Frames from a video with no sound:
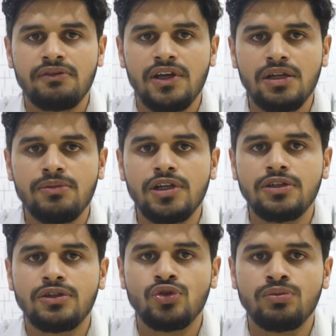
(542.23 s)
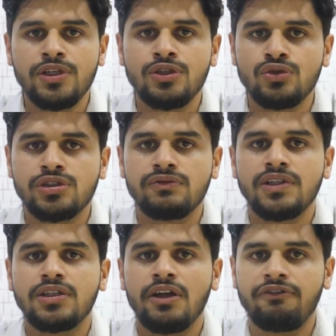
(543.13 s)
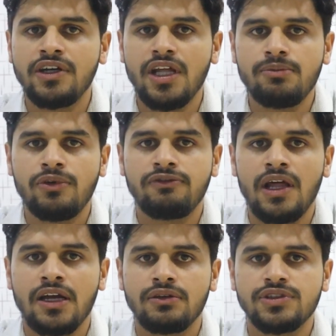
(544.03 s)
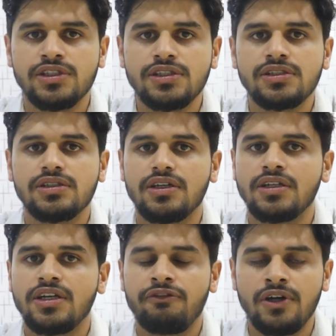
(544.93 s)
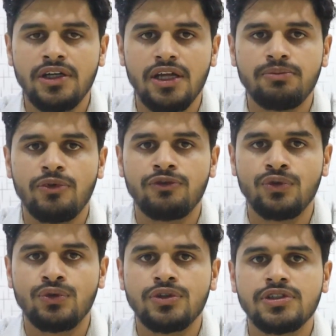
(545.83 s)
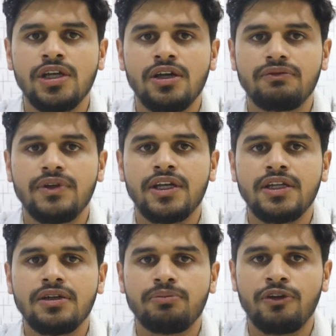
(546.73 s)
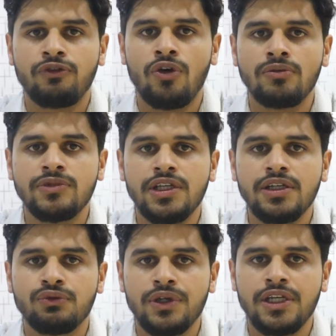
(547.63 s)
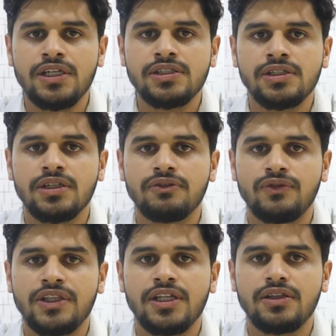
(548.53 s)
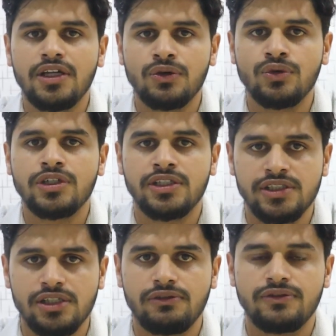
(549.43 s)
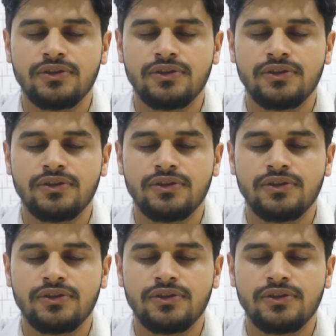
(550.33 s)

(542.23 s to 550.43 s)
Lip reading: available to be used with different type of languages in different type of codes. We can perform the queries within the code itself.